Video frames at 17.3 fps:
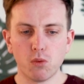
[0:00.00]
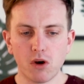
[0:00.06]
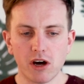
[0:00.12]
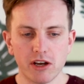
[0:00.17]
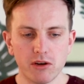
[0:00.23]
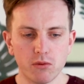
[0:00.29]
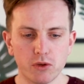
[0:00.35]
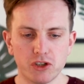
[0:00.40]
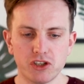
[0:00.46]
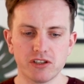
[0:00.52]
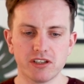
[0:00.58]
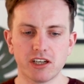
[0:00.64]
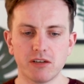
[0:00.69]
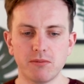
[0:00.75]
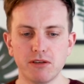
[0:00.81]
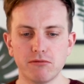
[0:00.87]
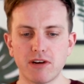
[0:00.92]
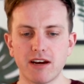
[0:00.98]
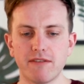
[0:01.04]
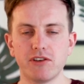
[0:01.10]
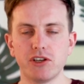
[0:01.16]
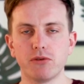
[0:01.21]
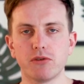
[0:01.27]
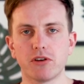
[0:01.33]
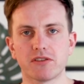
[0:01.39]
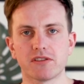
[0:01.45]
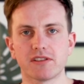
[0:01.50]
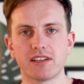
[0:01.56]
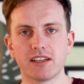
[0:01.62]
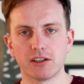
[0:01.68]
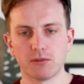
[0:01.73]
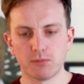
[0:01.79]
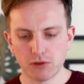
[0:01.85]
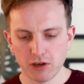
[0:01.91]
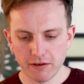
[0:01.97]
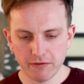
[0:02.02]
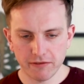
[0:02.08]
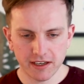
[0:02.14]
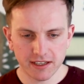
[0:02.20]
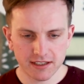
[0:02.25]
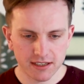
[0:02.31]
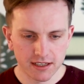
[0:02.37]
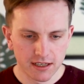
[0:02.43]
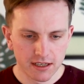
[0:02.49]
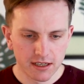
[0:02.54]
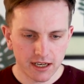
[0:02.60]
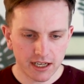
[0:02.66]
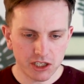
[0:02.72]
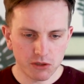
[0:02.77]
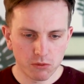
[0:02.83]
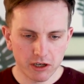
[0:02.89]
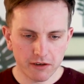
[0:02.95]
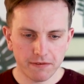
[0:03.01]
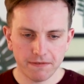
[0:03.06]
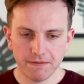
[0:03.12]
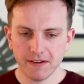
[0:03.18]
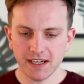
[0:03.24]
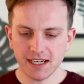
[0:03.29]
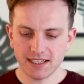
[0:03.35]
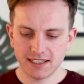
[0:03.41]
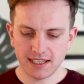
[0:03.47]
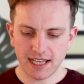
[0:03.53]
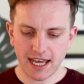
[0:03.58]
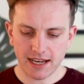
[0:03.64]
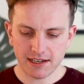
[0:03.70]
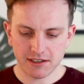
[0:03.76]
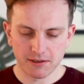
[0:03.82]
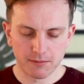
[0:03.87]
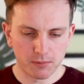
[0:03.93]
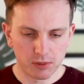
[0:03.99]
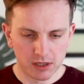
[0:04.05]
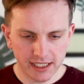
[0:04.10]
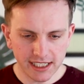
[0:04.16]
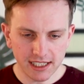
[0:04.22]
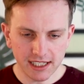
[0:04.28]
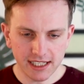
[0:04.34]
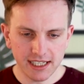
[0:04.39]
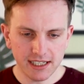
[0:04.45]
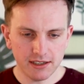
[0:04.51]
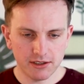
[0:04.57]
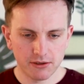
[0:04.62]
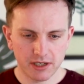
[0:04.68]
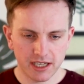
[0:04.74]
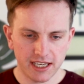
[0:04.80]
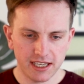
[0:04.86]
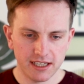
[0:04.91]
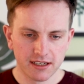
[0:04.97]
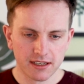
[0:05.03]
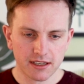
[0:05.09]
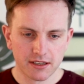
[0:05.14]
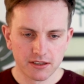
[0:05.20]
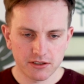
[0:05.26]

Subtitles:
one, which is gonna be revenue, cost of sale, profit, and you wanna fix that completely, okay?